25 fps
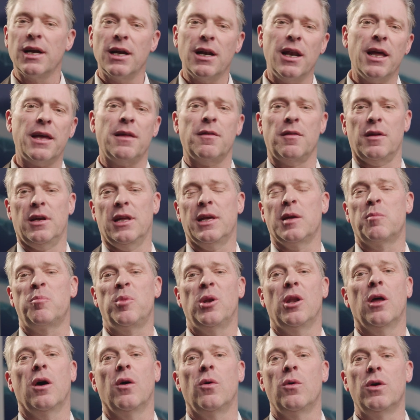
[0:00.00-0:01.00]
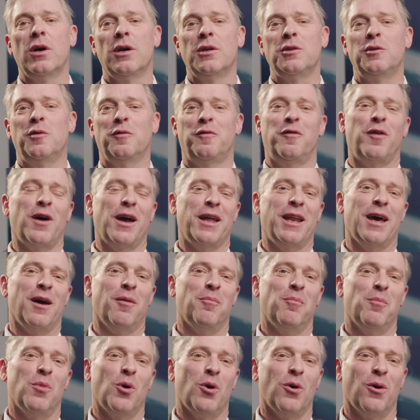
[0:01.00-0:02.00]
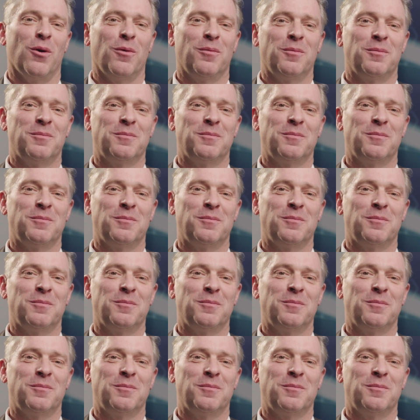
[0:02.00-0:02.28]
Click the link below to find out more.